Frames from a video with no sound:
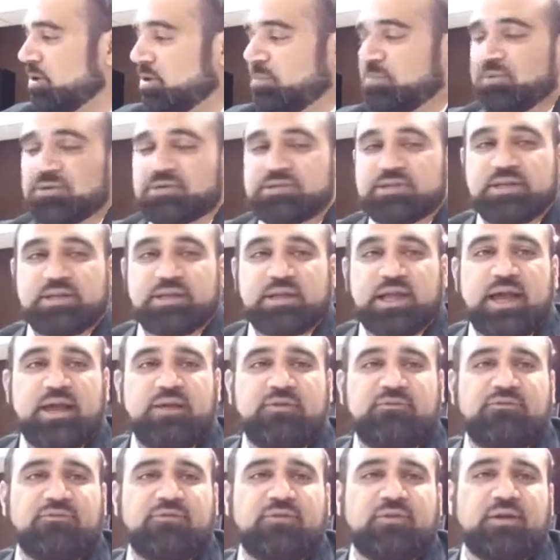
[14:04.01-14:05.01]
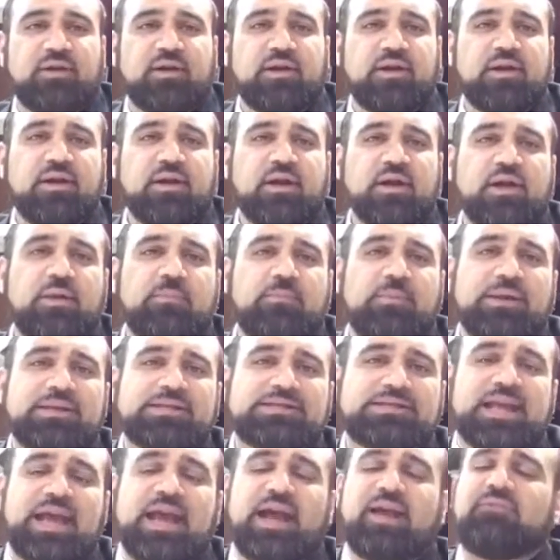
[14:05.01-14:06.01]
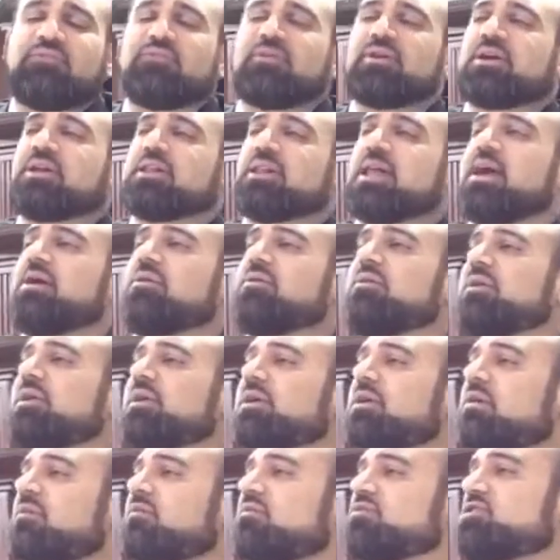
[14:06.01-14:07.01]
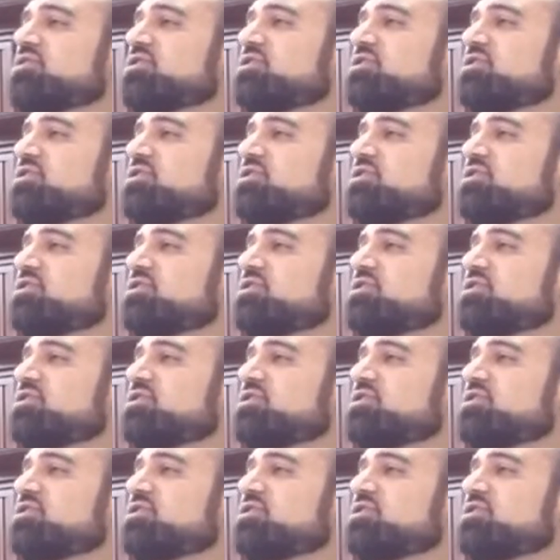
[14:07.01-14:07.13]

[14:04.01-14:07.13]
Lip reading: purpose in life, but it's to have clarity of